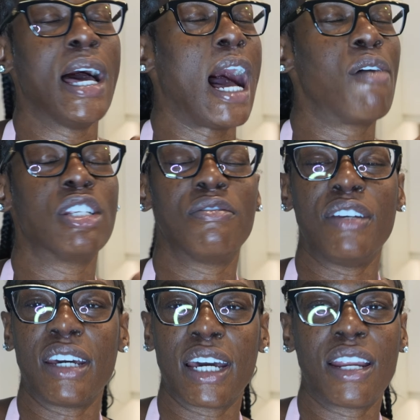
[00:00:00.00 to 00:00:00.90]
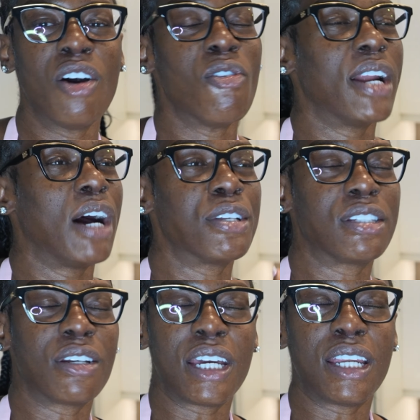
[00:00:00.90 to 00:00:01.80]
I was vegan when I was
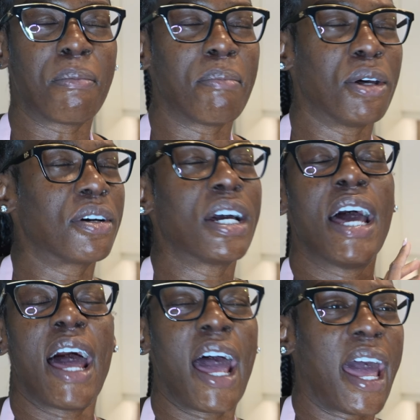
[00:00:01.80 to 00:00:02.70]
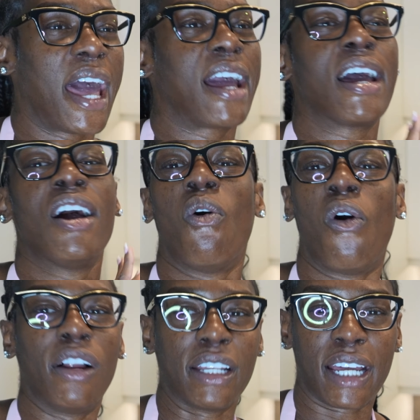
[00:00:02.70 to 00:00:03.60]
still eating milk, egg,
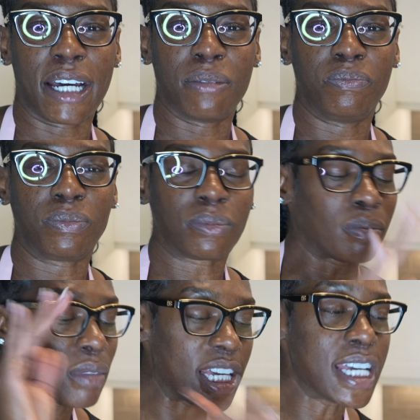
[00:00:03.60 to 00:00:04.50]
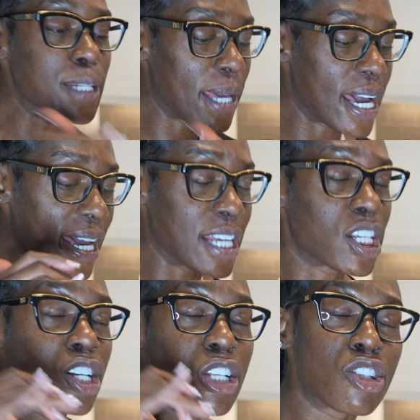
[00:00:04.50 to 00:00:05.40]
all of that. These pancakes
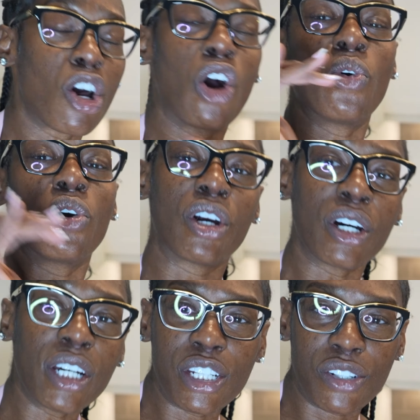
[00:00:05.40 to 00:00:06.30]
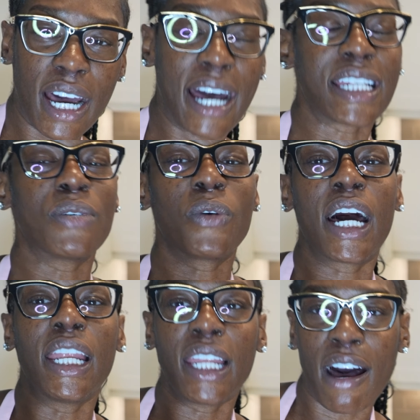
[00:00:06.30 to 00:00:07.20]
are so good, you guys. And what
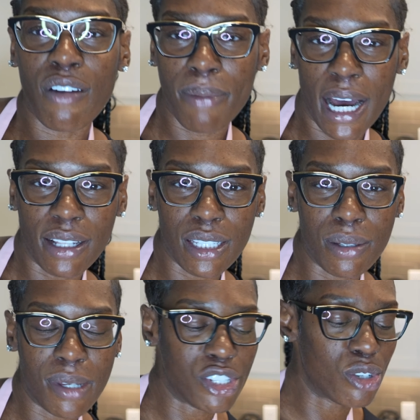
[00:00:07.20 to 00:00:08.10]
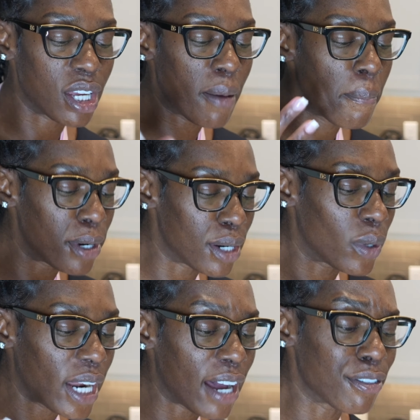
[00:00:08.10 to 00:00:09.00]
I love about them is you can put
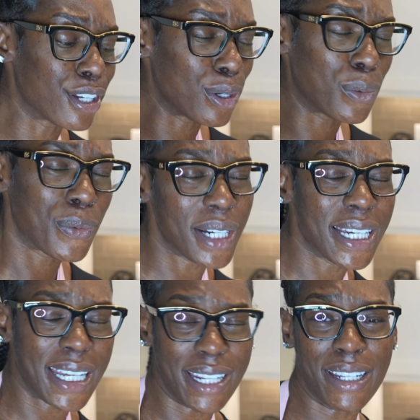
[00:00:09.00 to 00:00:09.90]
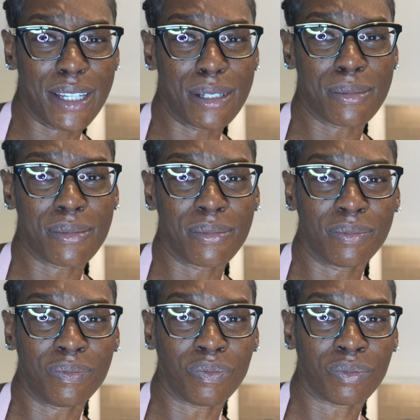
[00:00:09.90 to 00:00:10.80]
whatever you want in them.
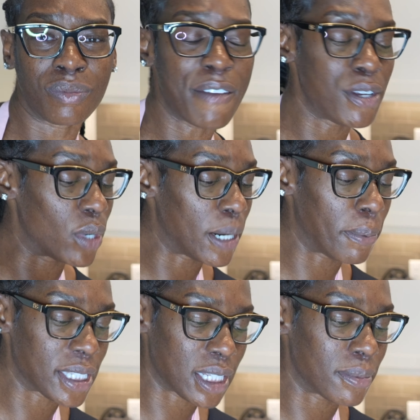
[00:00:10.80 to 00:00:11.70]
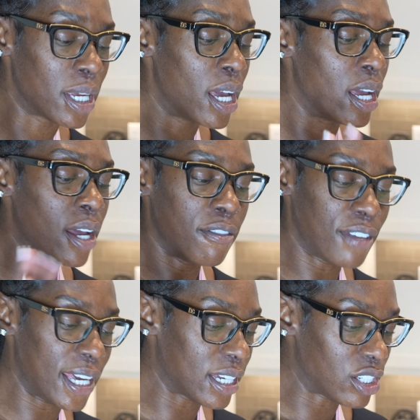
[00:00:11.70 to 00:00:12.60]
If you want to put some
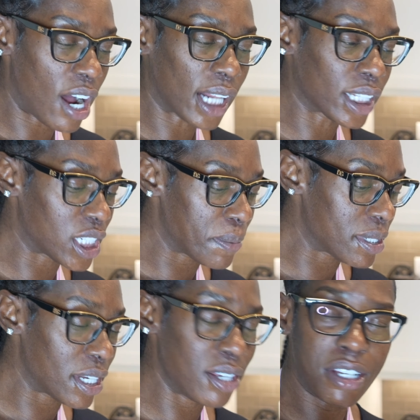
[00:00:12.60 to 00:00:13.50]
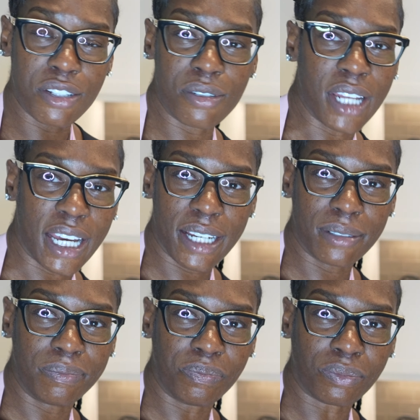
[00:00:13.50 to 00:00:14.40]
vegan chocolate chips in there, you can do that.